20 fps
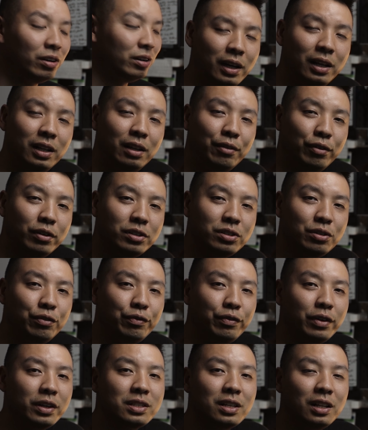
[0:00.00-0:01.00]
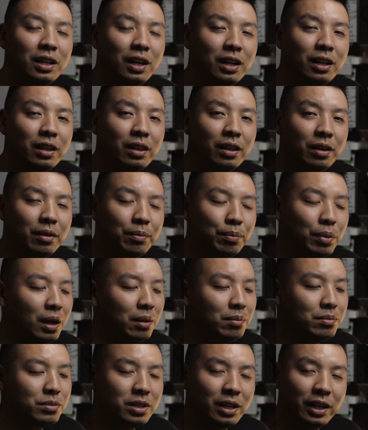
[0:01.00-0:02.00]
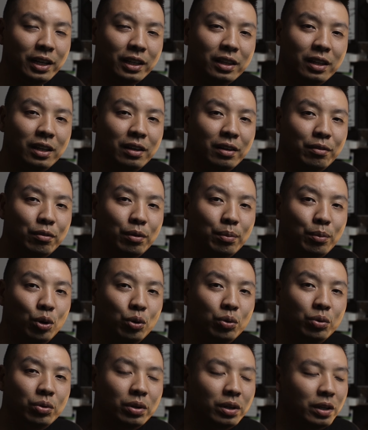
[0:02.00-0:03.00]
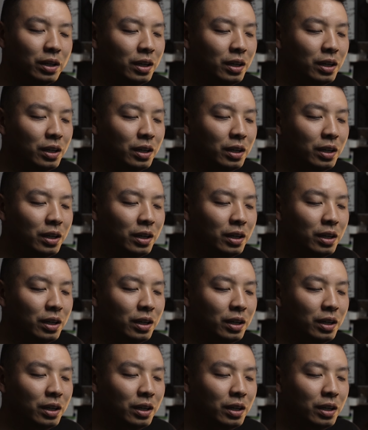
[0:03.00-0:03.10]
And they've also fixed a lot of the problems like the remote.